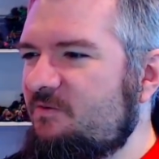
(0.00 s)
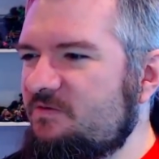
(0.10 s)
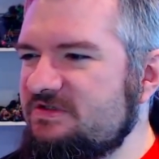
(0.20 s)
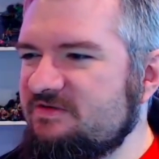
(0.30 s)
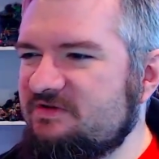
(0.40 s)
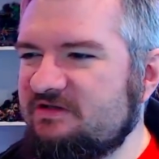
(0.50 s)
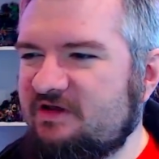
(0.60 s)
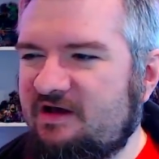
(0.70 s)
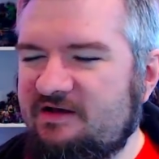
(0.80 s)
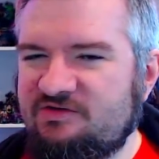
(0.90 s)
something
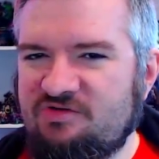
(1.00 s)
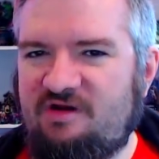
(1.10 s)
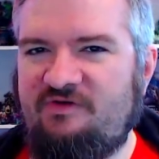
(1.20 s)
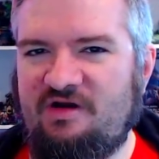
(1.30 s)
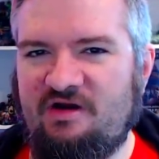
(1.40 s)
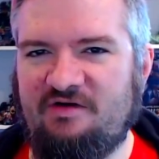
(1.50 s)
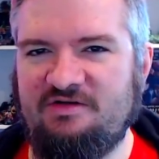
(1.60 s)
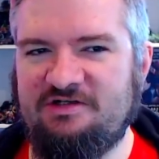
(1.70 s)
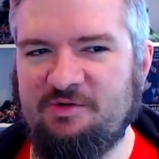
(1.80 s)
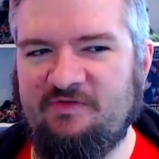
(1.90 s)
that I try very hard
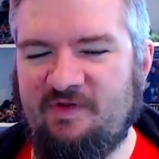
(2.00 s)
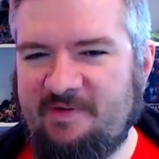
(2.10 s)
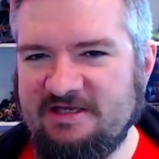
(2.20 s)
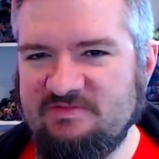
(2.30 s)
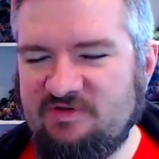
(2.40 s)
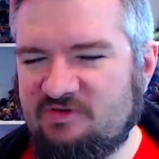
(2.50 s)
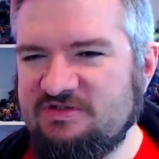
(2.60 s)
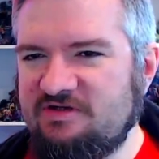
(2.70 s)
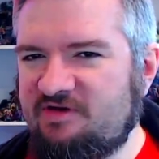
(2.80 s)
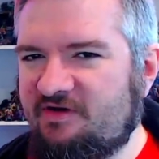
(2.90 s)
to do if I pass something on
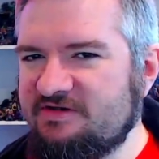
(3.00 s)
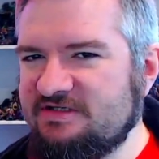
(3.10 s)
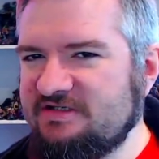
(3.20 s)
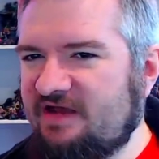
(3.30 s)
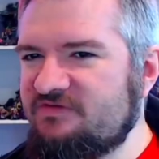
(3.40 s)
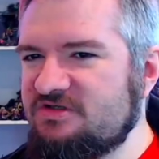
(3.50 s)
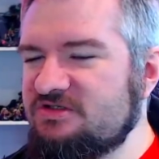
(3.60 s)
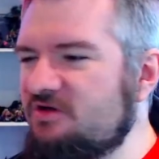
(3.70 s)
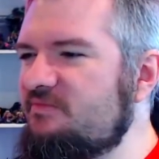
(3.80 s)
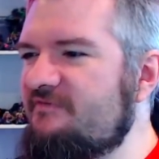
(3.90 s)
to you guys is have
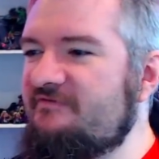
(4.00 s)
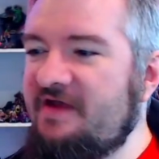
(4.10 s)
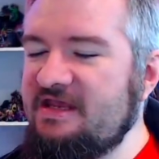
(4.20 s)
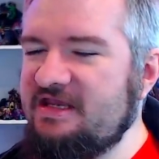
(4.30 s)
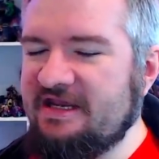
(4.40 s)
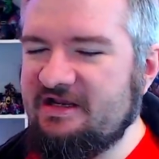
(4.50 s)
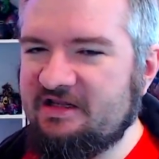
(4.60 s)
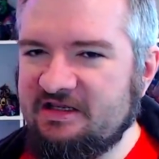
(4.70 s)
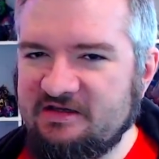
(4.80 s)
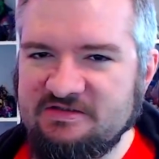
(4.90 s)
some vague
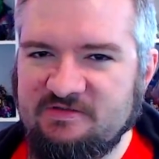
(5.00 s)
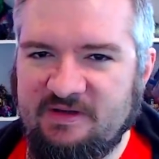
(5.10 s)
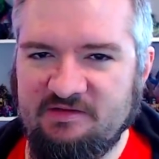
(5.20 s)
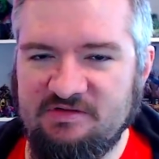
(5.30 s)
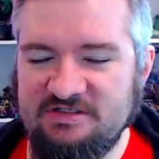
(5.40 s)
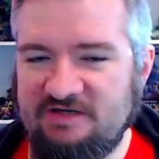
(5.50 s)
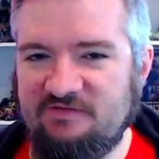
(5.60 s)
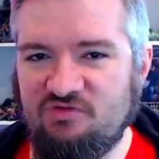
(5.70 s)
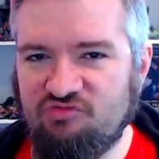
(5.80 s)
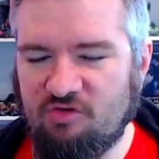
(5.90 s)
inkling as to whether it's
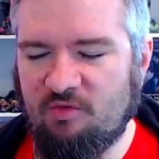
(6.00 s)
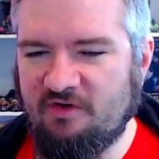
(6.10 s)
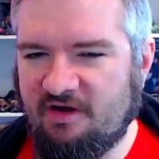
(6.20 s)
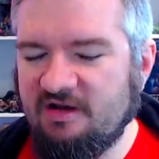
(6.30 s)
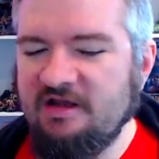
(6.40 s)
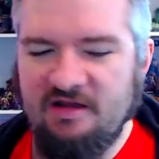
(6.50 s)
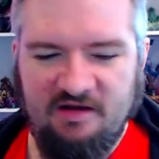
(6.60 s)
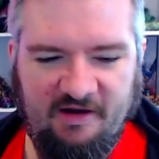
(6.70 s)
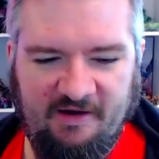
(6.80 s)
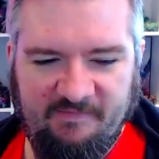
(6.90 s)
even true or not.
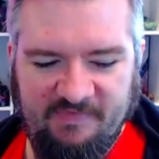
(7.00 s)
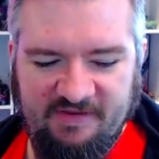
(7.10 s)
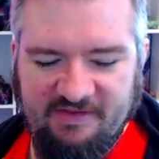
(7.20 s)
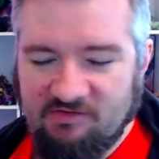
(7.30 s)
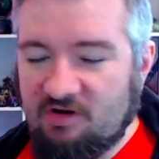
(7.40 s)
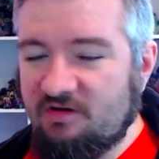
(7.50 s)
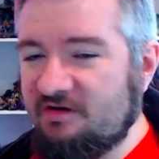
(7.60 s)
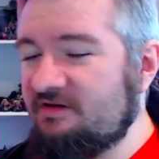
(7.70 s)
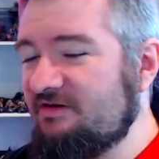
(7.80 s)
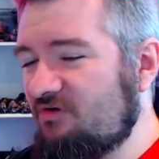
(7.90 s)
There
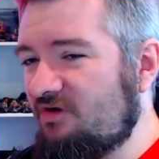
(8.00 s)
are